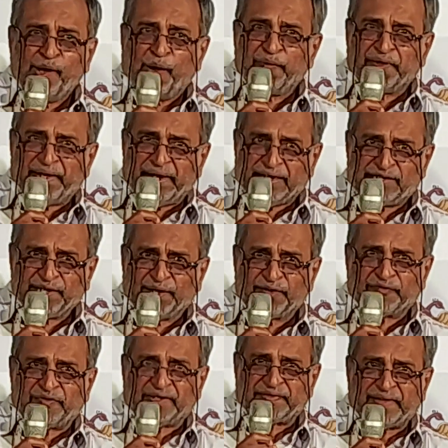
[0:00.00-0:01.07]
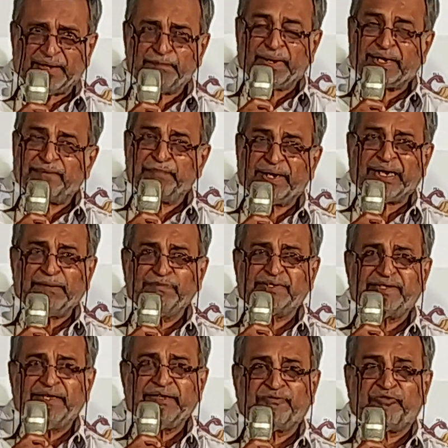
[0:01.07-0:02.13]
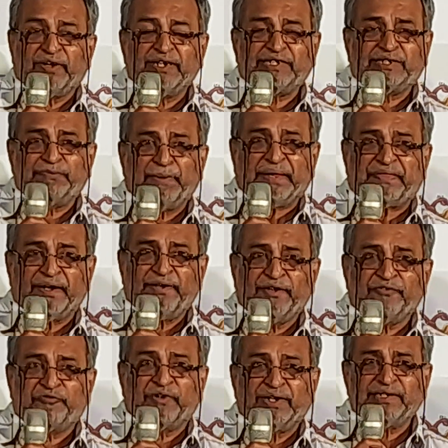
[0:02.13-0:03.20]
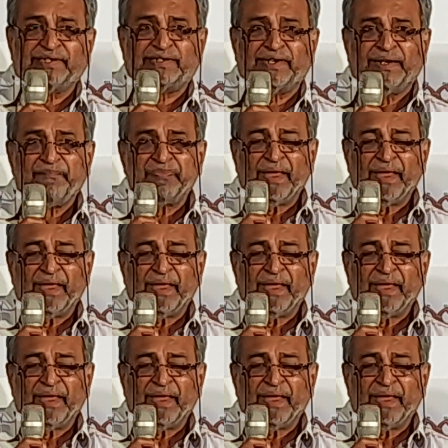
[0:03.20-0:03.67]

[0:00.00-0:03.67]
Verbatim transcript: on the nature of the thing becomes the first method, the first